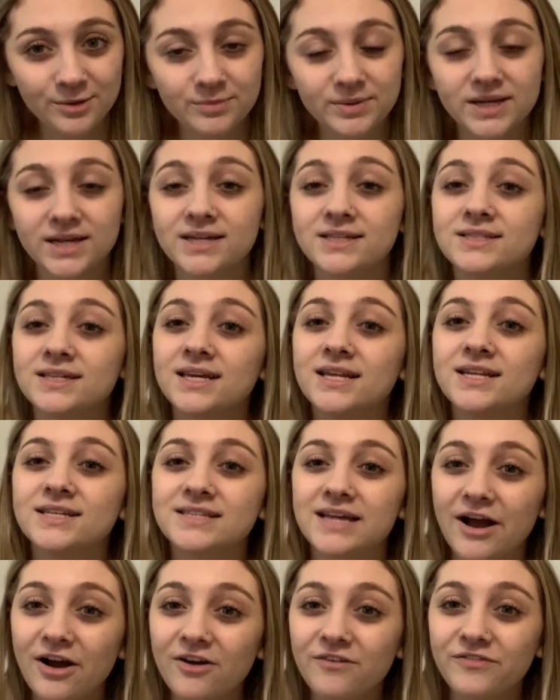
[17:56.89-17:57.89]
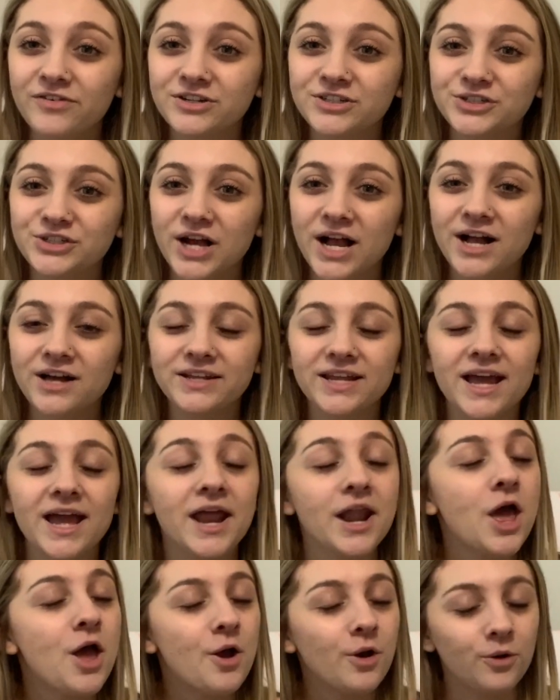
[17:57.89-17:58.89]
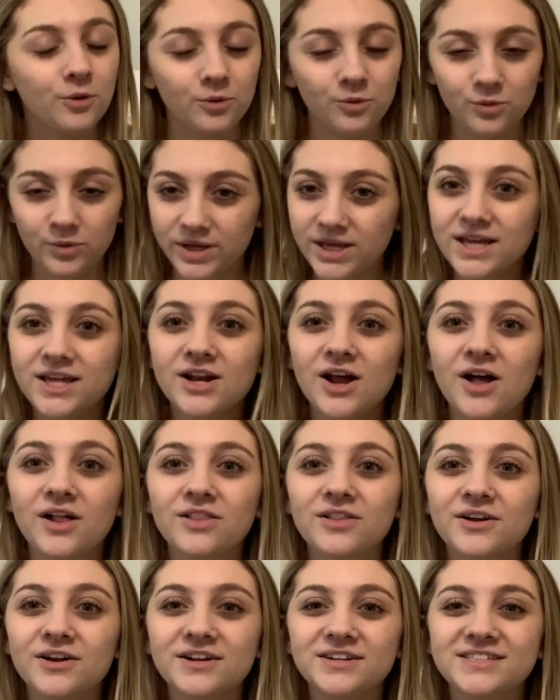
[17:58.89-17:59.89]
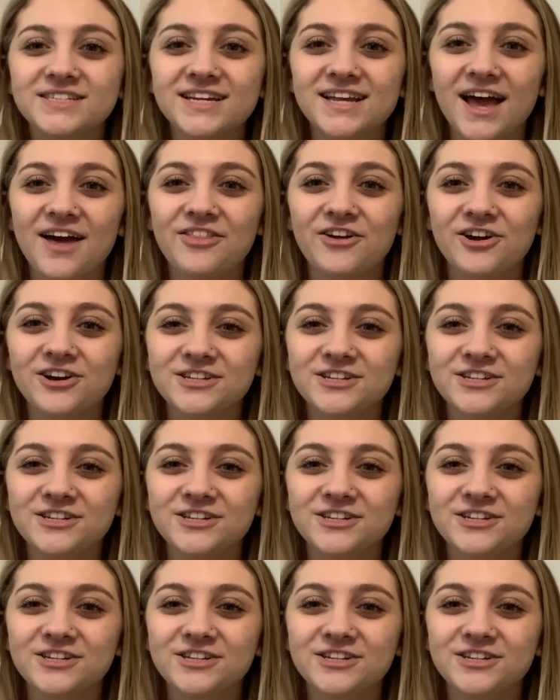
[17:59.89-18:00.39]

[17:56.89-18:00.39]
because it is our first child and we can all learn together.